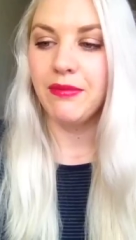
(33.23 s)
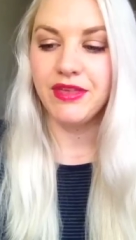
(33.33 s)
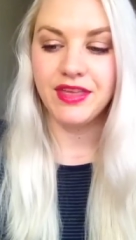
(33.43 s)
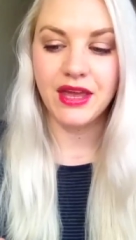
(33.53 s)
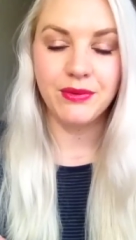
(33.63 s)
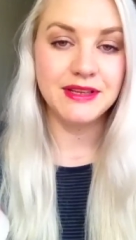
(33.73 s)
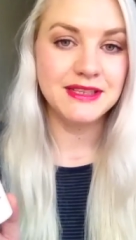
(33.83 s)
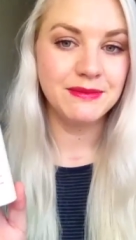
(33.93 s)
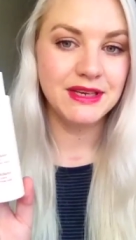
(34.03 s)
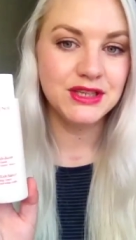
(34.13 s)
The thing I wanted
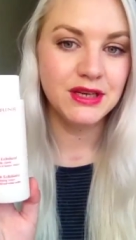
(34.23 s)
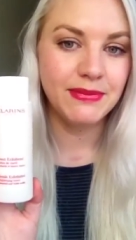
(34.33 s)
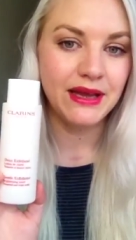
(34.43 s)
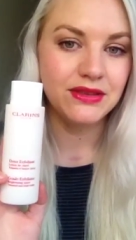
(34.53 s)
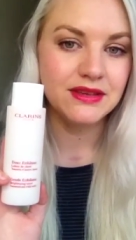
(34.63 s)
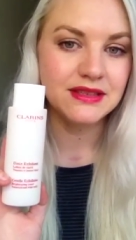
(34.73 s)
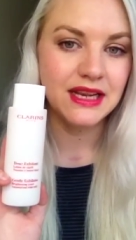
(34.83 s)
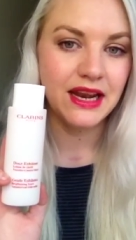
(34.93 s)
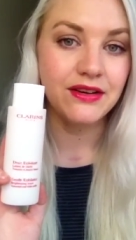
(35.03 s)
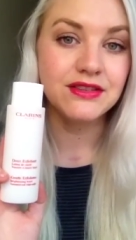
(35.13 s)
to mention about this
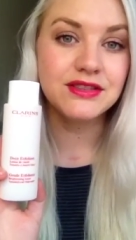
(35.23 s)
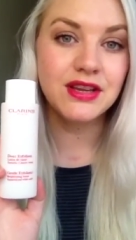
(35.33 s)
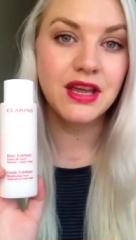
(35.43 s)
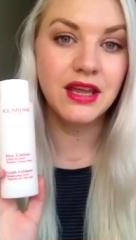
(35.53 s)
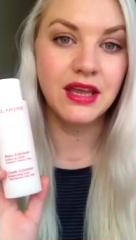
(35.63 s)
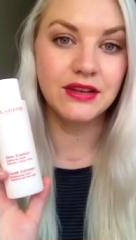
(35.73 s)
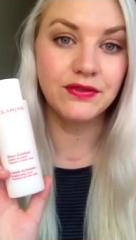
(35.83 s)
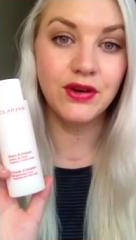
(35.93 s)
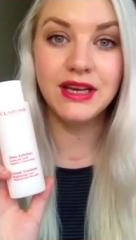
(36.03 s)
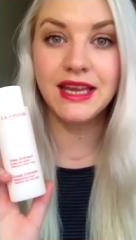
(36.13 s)
Clarins
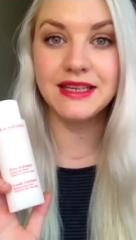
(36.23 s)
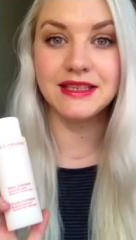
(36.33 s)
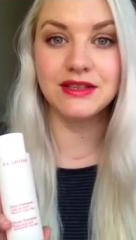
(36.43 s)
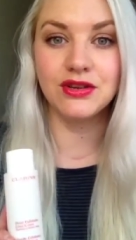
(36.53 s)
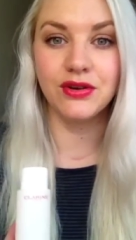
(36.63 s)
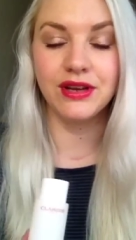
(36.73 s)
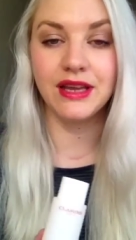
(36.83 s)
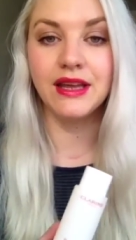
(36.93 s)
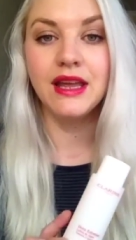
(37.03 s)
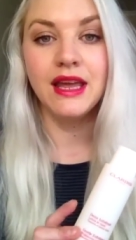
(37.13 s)
Exfoliating
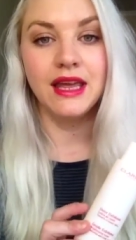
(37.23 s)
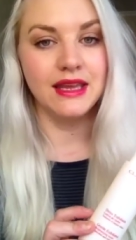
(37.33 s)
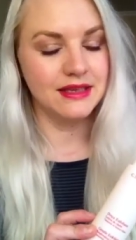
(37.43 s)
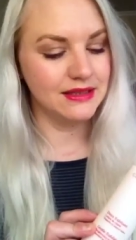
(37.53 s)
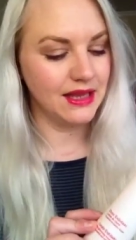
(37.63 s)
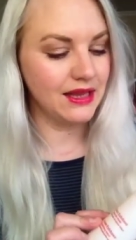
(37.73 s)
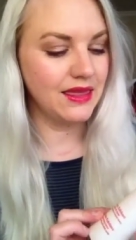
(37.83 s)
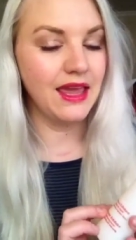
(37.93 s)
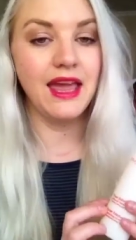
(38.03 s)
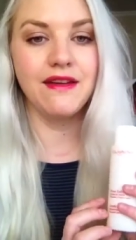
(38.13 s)
Toner is that
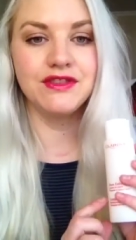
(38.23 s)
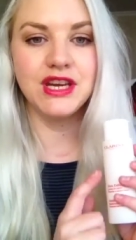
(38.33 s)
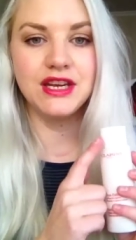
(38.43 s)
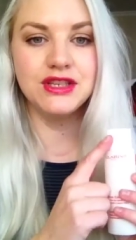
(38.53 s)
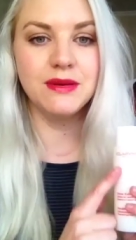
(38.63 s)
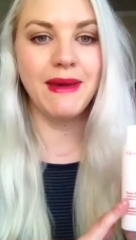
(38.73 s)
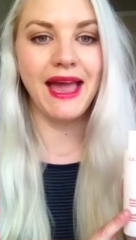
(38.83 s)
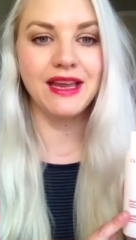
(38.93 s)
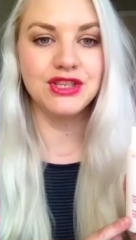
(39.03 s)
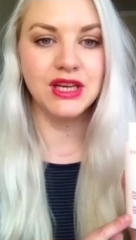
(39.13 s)
they have changed the
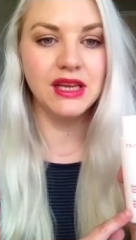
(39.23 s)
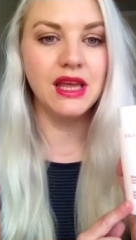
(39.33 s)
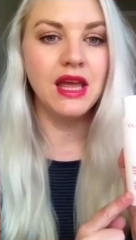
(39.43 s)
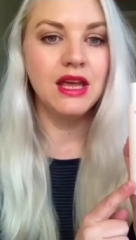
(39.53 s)
packaging,